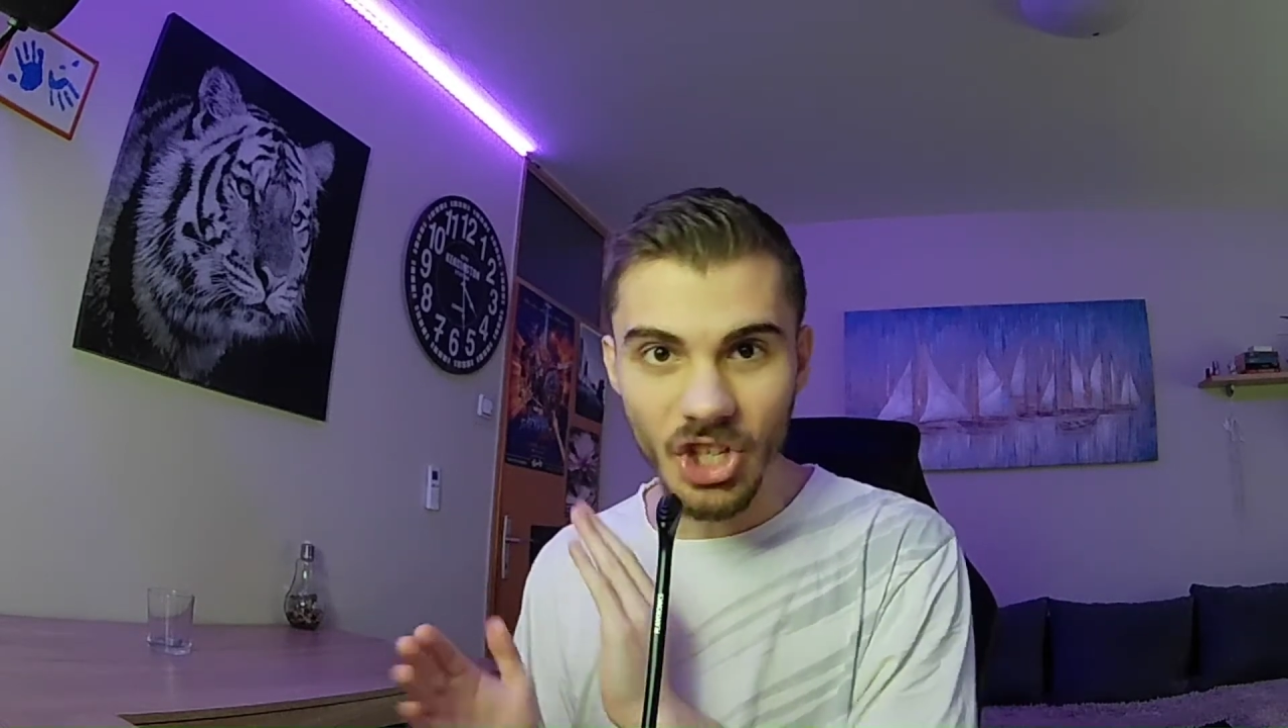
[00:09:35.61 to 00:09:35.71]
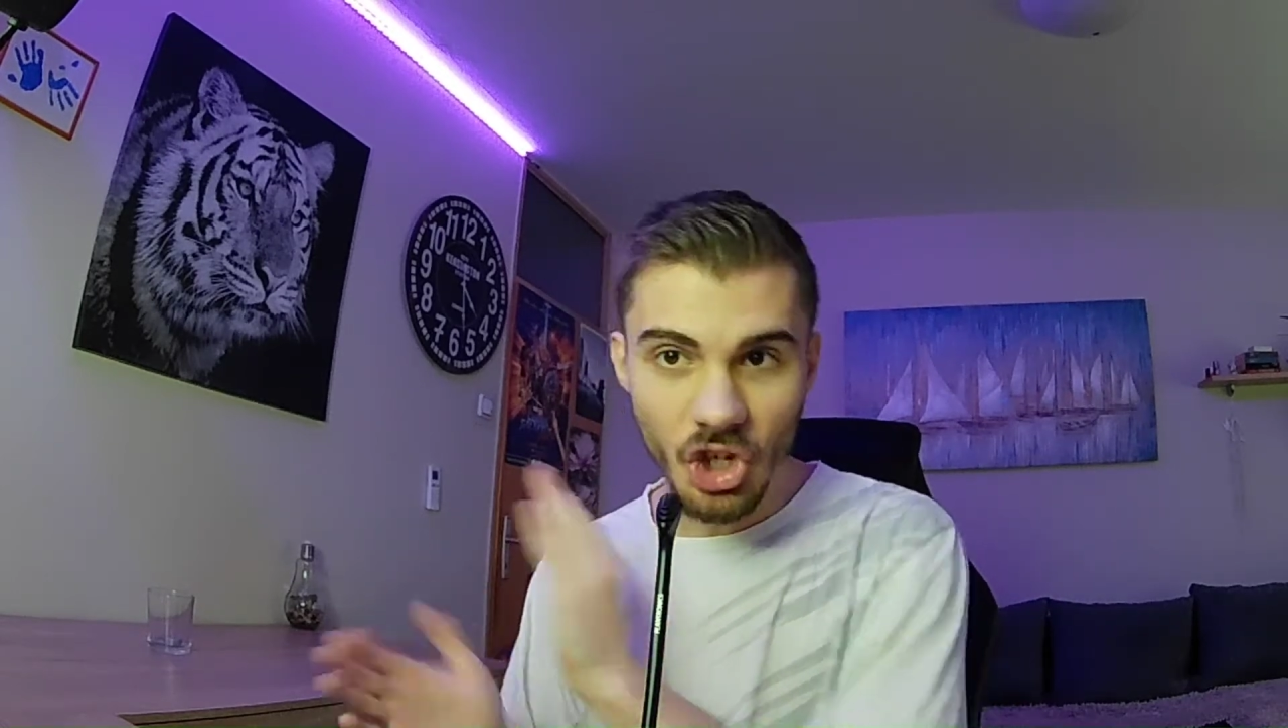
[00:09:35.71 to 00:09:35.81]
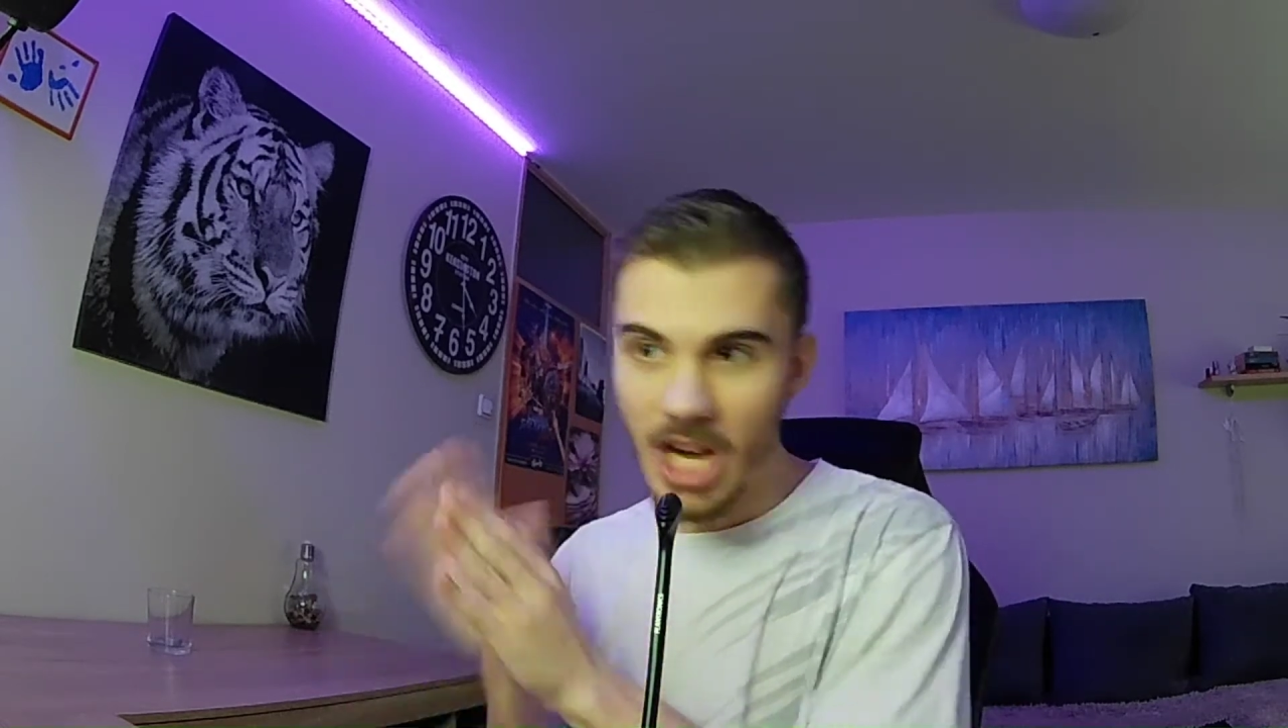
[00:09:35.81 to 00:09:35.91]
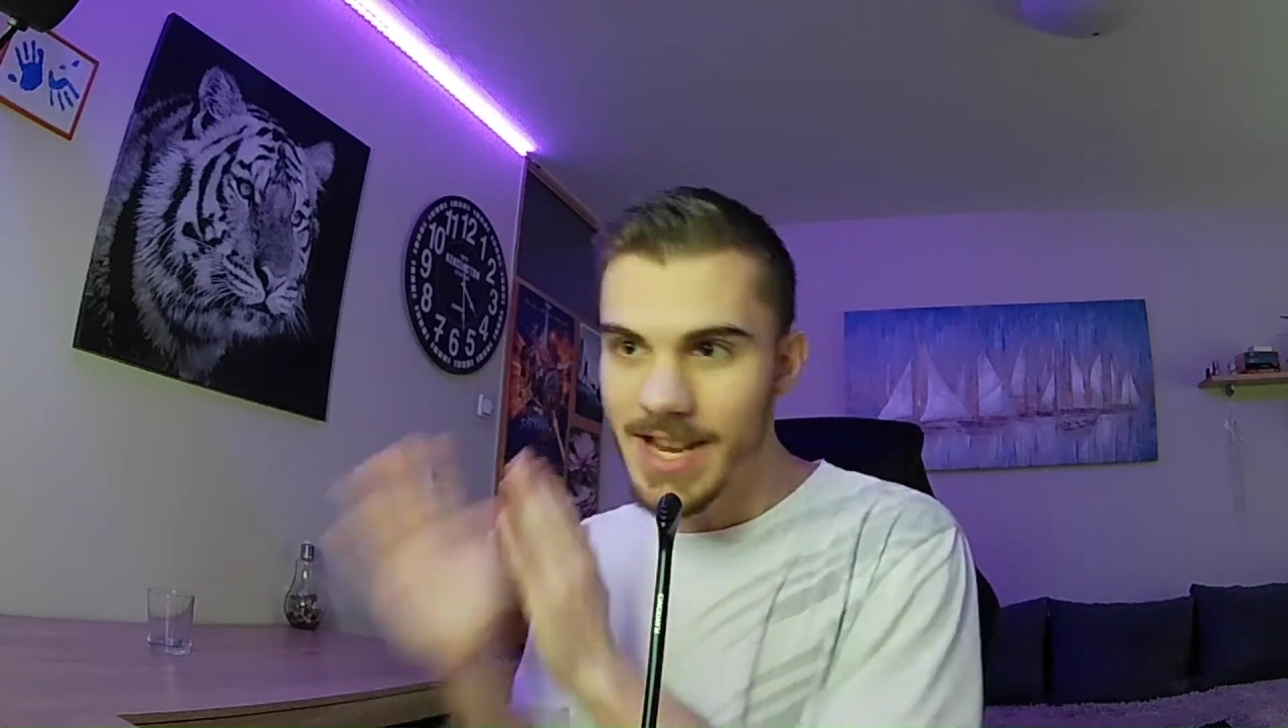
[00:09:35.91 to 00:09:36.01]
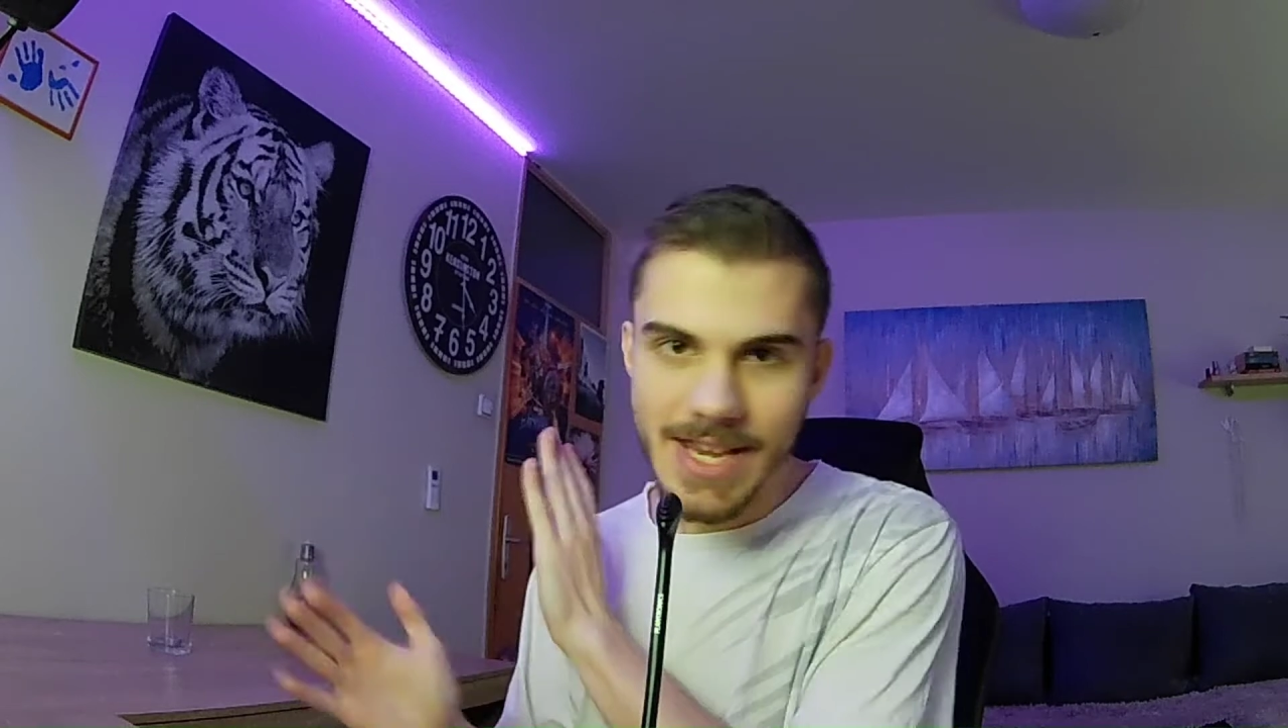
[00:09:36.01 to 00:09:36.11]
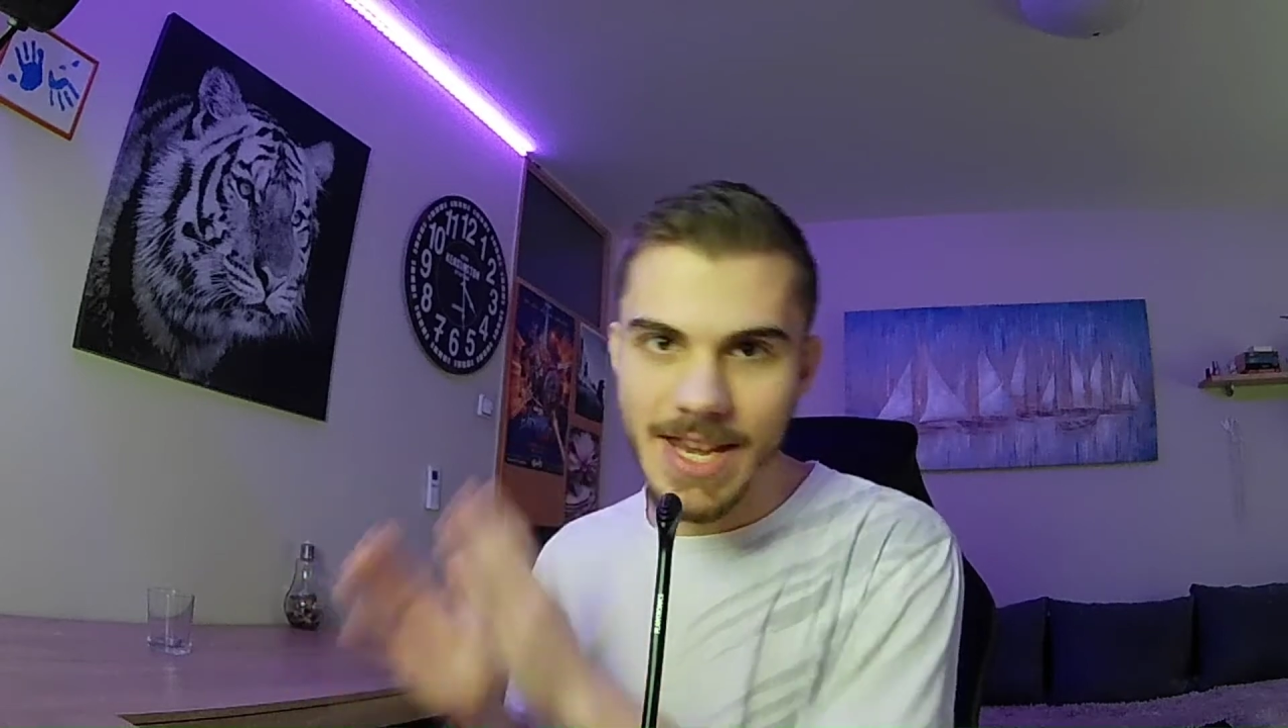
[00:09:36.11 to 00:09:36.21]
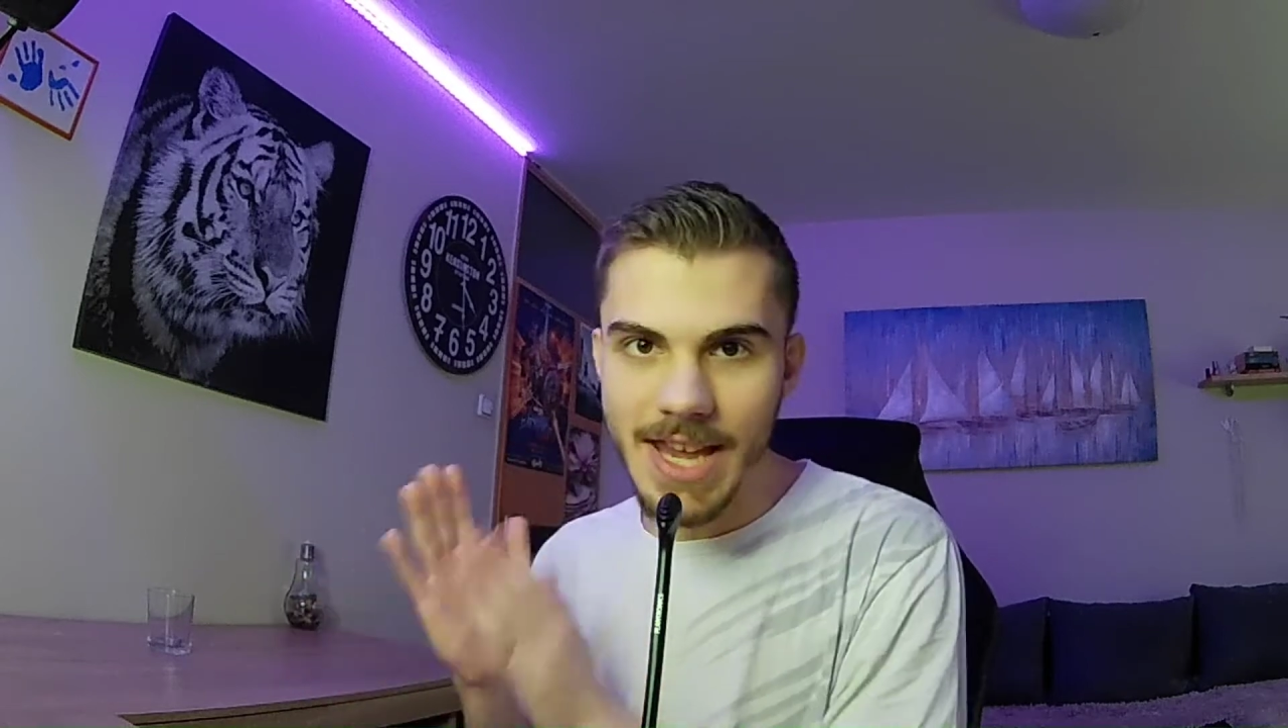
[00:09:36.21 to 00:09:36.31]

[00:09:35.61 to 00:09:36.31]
shaky